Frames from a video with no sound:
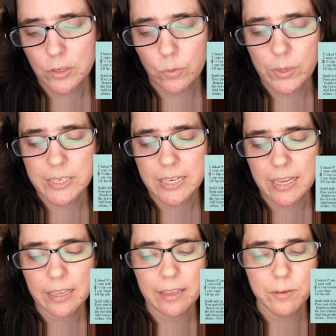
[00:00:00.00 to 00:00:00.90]
So we
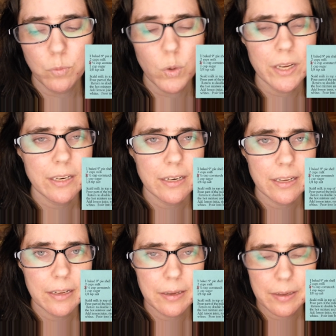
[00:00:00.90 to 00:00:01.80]
take a 1
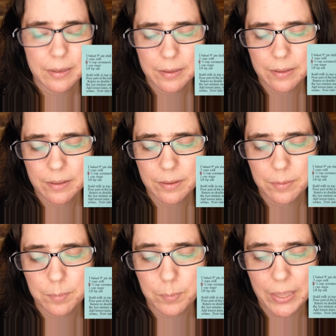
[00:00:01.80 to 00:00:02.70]

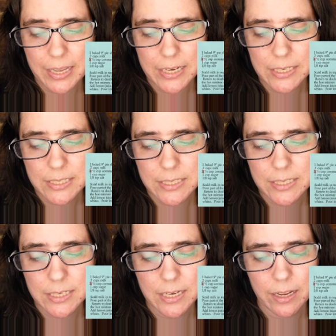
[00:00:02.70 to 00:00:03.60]

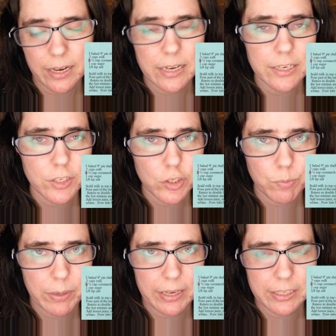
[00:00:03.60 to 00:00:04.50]
baked
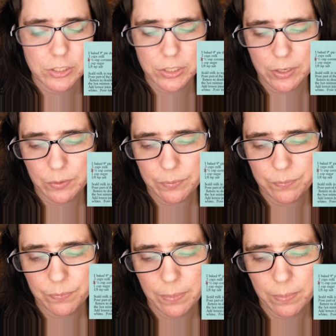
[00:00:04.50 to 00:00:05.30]
9-inch pie shell,